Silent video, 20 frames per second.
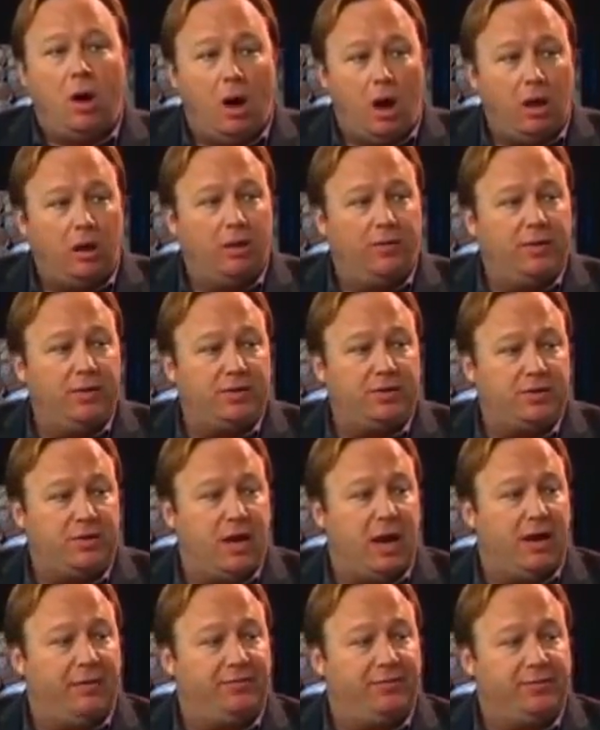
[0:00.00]
All of this
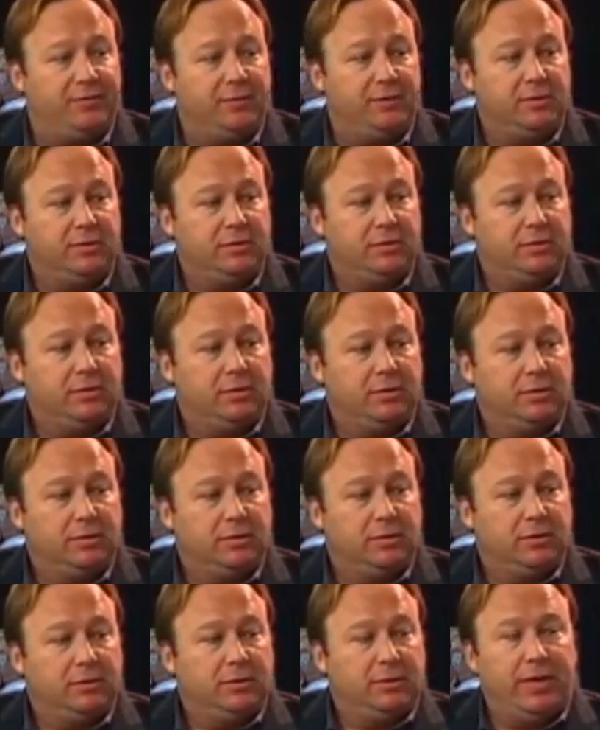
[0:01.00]
stuff
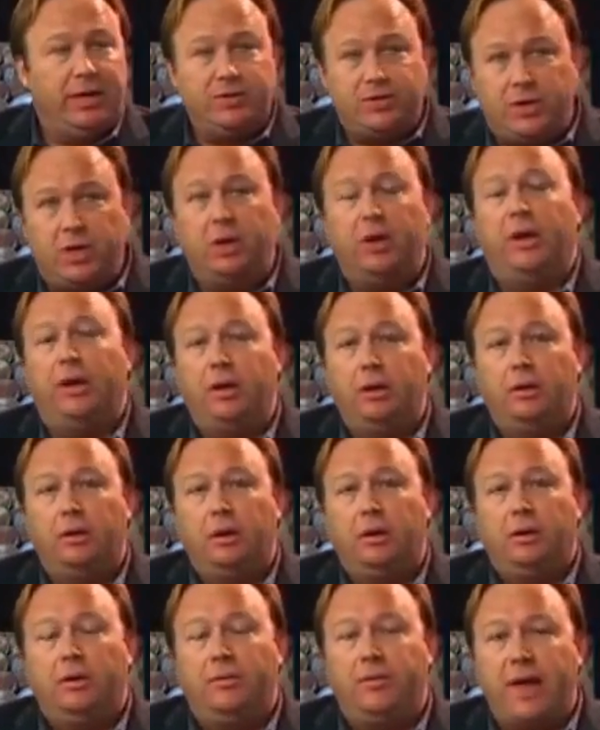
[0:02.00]
is good.
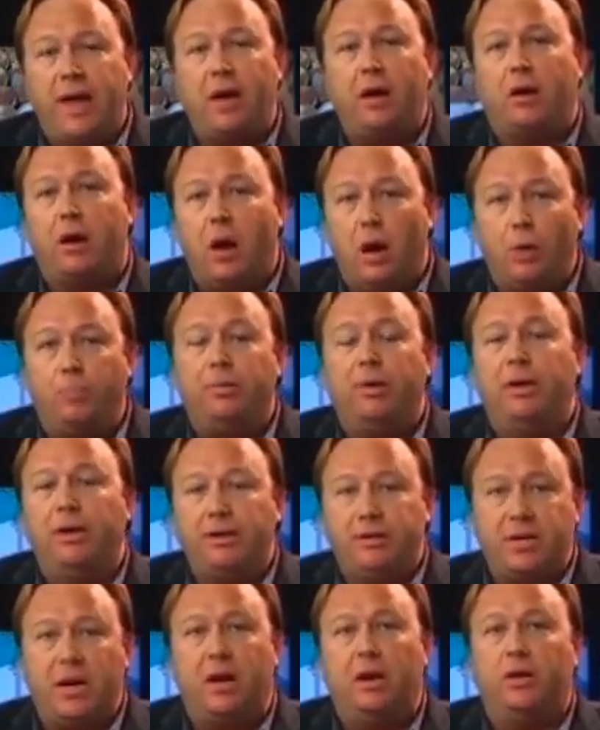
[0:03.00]
They are
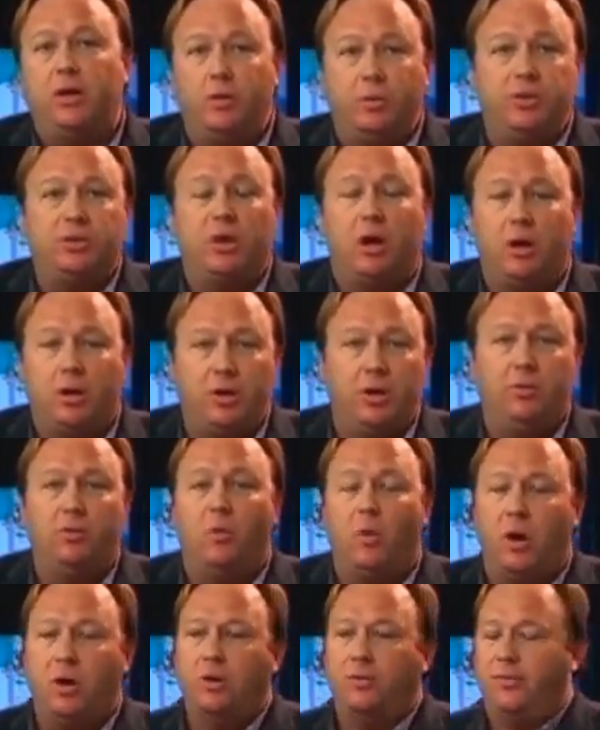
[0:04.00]
openly telling you it's all
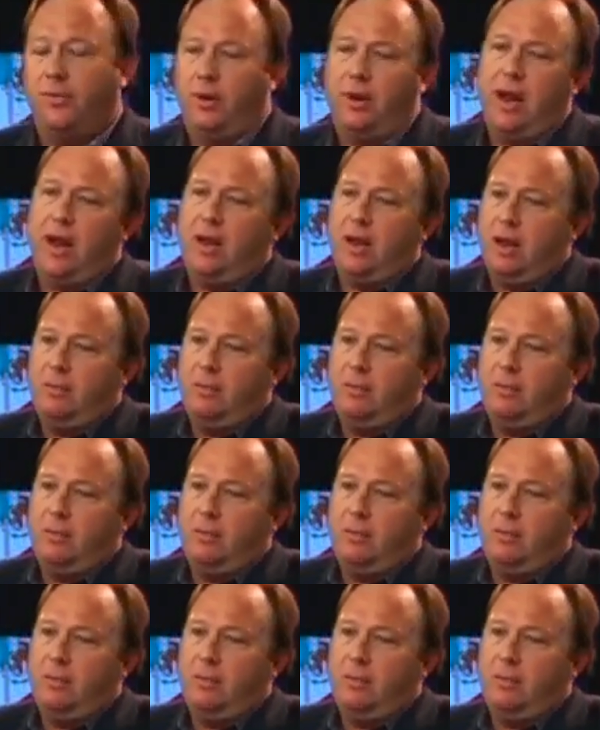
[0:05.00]
good and wonderful.